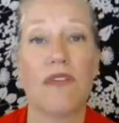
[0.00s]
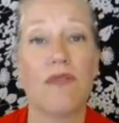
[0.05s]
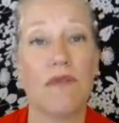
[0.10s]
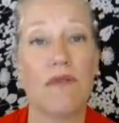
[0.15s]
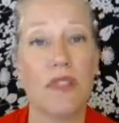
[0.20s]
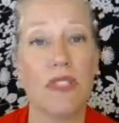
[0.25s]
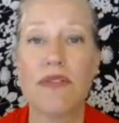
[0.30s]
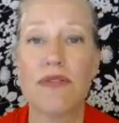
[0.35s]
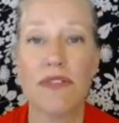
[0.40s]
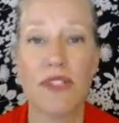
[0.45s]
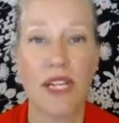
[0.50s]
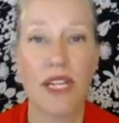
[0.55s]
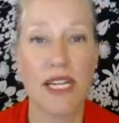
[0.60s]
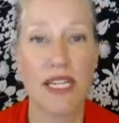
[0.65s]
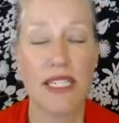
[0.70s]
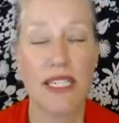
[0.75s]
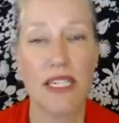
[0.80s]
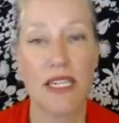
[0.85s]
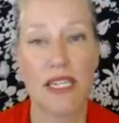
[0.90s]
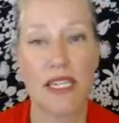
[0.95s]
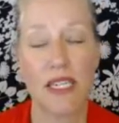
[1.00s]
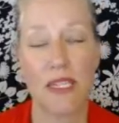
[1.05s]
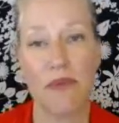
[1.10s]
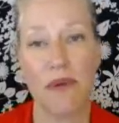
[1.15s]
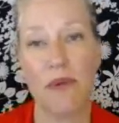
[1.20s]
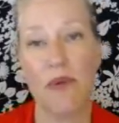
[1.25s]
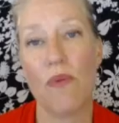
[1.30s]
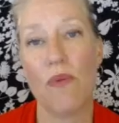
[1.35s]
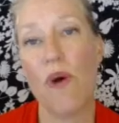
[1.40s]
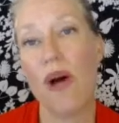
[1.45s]
different ideas.
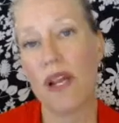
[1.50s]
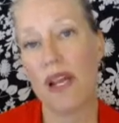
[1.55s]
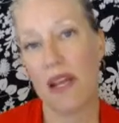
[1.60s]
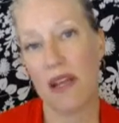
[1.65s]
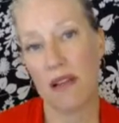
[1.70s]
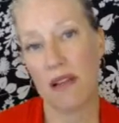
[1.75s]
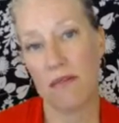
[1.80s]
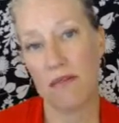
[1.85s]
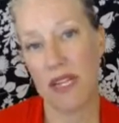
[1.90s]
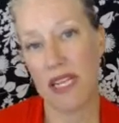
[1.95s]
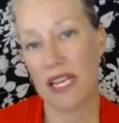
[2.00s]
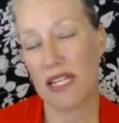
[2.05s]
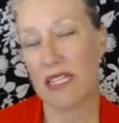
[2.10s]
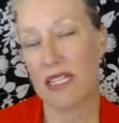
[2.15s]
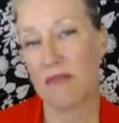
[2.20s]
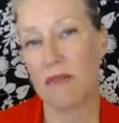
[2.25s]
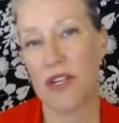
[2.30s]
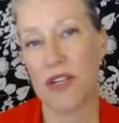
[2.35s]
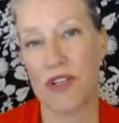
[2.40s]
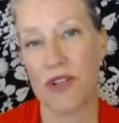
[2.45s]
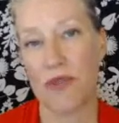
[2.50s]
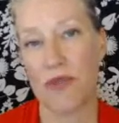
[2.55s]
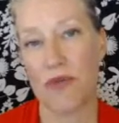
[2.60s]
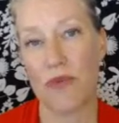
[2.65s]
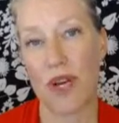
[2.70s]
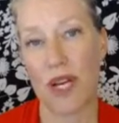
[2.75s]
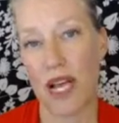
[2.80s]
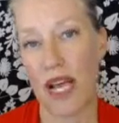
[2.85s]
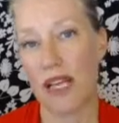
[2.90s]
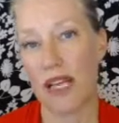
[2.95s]
But we want to begin to measure
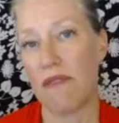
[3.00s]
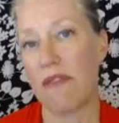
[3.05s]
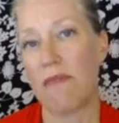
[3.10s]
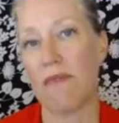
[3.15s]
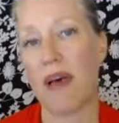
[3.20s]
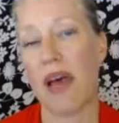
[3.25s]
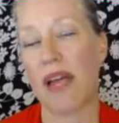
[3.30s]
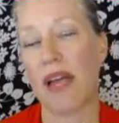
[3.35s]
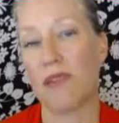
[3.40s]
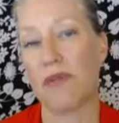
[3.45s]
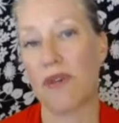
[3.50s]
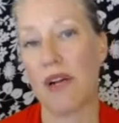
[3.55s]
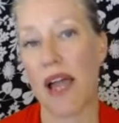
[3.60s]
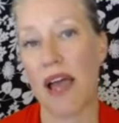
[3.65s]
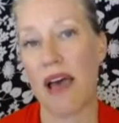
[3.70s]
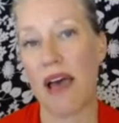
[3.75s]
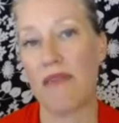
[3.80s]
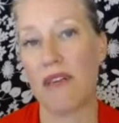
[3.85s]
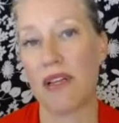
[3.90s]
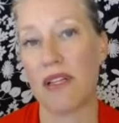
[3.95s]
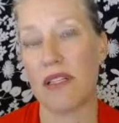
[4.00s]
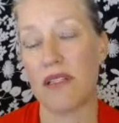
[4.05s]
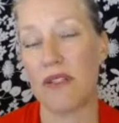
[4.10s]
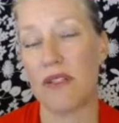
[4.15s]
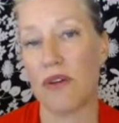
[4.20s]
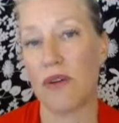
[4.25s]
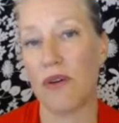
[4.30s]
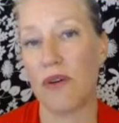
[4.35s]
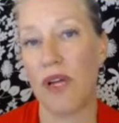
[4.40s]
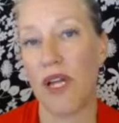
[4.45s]
what kind of impact we're having.
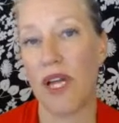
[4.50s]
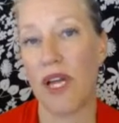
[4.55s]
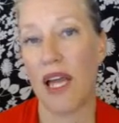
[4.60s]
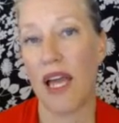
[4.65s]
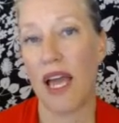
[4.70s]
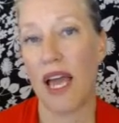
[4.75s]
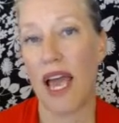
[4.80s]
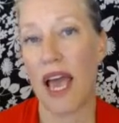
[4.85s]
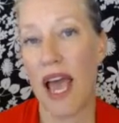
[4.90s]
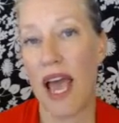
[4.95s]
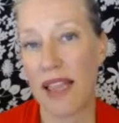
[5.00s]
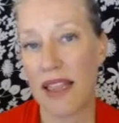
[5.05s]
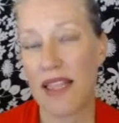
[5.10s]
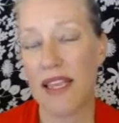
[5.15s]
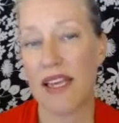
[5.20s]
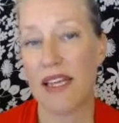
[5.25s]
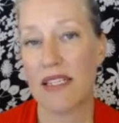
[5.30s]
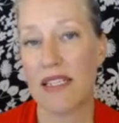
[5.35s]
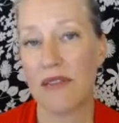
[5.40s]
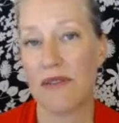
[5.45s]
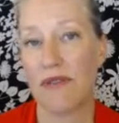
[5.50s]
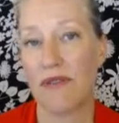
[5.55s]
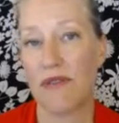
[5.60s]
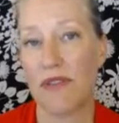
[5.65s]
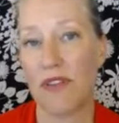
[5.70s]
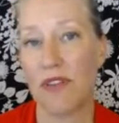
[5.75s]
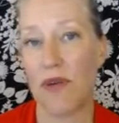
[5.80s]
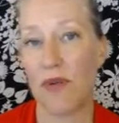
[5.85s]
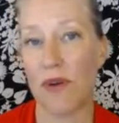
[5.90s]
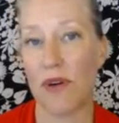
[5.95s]
So at the end of
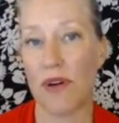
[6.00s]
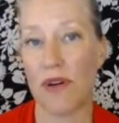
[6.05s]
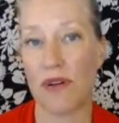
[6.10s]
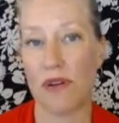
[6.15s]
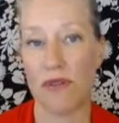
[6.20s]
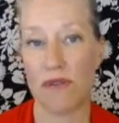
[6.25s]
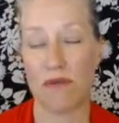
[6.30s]
your